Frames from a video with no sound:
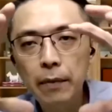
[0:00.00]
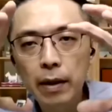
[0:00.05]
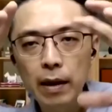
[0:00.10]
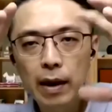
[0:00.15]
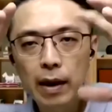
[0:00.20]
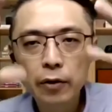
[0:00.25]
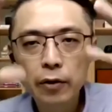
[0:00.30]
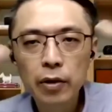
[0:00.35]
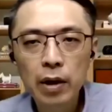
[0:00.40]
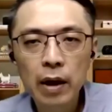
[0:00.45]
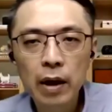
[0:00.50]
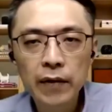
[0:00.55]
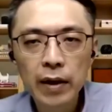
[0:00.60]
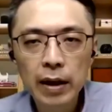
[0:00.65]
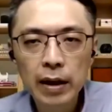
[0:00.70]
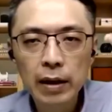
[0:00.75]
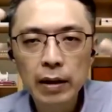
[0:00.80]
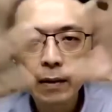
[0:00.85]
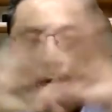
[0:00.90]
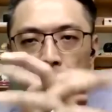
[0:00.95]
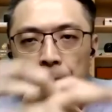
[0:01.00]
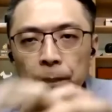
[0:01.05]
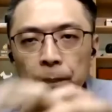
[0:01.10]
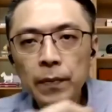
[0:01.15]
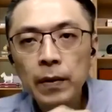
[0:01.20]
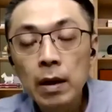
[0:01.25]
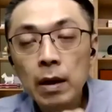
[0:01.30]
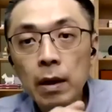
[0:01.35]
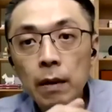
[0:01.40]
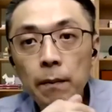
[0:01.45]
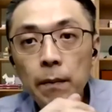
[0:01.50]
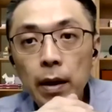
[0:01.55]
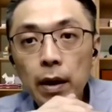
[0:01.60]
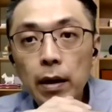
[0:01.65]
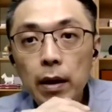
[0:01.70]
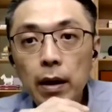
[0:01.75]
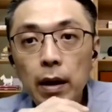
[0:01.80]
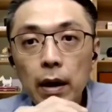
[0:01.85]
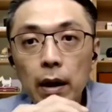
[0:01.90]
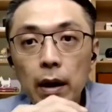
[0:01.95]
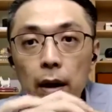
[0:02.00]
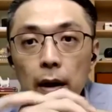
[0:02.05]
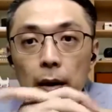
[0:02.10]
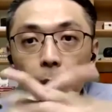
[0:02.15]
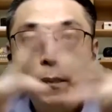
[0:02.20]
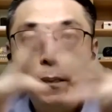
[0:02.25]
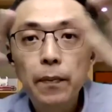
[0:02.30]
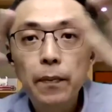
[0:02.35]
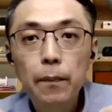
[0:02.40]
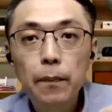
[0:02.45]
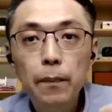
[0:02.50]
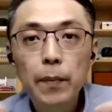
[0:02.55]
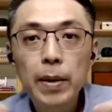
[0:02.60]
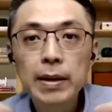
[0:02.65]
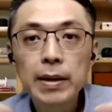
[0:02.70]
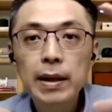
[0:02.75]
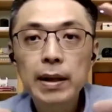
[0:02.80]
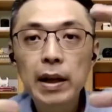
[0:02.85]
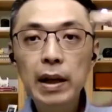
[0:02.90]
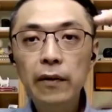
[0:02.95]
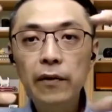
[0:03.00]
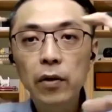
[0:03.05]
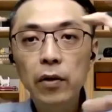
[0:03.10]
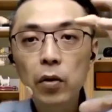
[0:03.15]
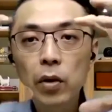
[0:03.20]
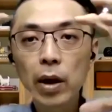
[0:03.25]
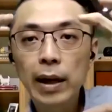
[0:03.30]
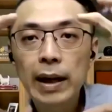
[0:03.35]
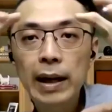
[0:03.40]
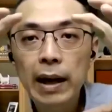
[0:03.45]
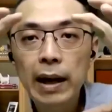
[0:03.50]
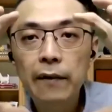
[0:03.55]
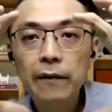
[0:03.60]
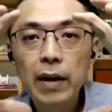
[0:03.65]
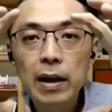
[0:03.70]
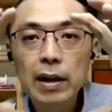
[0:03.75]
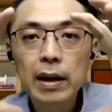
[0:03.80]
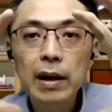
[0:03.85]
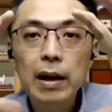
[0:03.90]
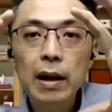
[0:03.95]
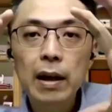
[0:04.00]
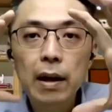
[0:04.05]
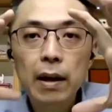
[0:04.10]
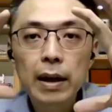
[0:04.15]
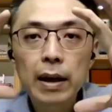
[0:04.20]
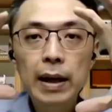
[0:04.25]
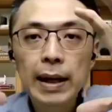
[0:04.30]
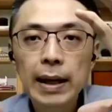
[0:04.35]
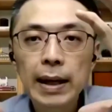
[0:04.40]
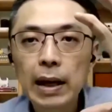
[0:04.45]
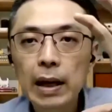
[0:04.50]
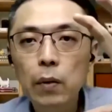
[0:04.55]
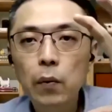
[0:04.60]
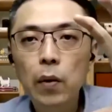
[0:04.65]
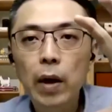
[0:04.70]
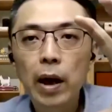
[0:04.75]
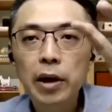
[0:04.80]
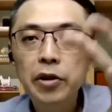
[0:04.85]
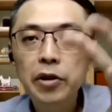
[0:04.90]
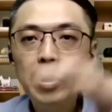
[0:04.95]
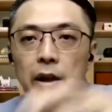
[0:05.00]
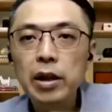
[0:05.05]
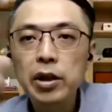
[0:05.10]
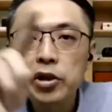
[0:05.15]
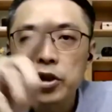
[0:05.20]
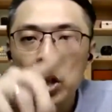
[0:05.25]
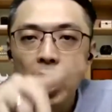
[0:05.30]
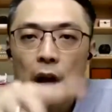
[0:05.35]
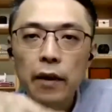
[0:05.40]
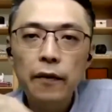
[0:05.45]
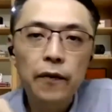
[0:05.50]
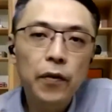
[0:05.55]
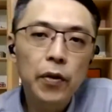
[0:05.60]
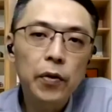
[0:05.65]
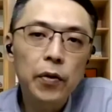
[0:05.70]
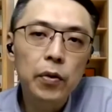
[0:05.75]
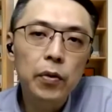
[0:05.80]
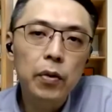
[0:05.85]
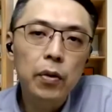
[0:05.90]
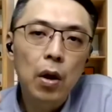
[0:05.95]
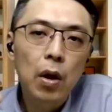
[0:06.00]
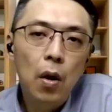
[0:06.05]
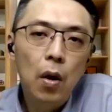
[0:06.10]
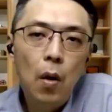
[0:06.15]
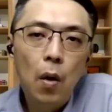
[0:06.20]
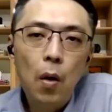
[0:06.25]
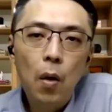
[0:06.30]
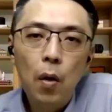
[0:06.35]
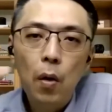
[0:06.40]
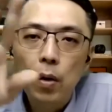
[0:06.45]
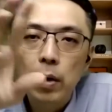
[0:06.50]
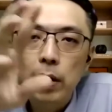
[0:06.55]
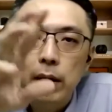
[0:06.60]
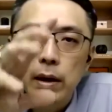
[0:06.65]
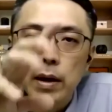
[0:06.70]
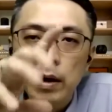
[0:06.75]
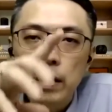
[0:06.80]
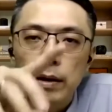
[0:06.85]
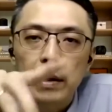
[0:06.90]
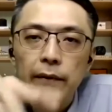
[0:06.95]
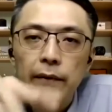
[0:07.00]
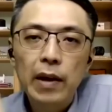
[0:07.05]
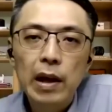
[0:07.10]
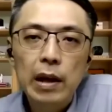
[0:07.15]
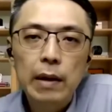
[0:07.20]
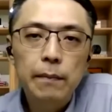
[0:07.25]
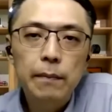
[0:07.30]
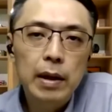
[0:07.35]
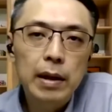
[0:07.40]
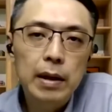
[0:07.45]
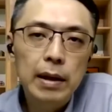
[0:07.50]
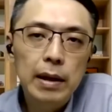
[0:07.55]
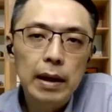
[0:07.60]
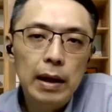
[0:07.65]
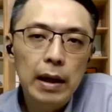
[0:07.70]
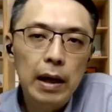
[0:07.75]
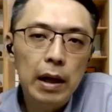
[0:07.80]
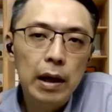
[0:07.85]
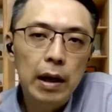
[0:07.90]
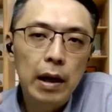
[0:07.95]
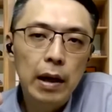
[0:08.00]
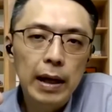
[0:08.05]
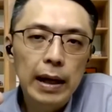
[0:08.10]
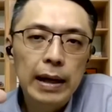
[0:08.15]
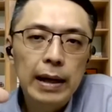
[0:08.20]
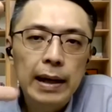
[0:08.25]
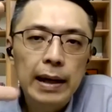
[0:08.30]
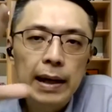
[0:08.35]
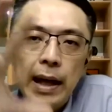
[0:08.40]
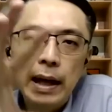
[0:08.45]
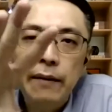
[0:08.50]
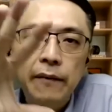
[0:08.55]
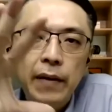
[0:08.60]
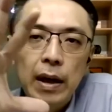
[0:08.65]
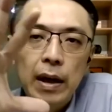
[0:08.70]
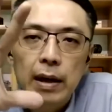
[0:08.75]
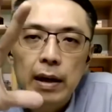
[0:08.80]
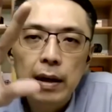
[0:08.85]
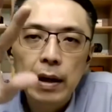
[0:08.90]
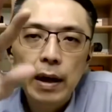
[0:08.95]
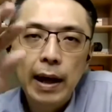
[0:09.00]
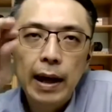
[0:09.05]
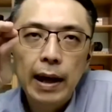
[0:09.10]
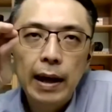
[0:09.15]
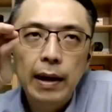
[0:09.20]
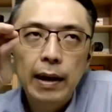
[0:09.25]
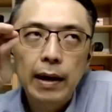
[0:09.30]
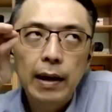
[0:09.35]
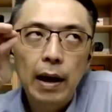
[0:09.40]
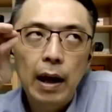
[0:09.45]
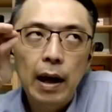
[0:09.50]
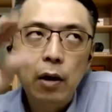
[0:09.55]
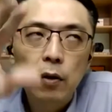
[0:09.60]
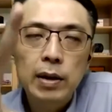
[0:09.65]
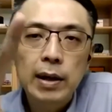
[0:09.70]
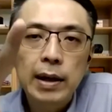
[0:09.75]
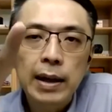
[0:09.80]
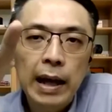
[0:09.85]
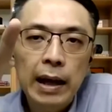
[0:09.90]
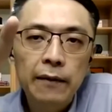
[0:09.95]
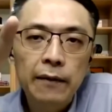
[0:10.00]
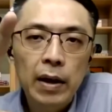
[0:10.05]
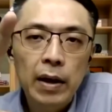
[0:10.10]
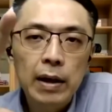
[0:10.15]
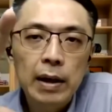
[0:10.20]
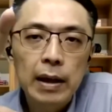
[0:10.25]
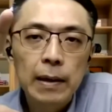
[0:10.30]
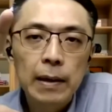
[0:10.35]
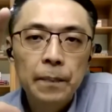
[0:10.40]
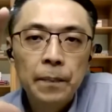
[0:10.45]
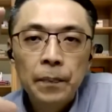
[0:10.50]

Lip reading: right? I don't have it here, but basically, if you look at Klang Valley, he will actually chart for you all the development in Klang Valley and outer Klang Valley.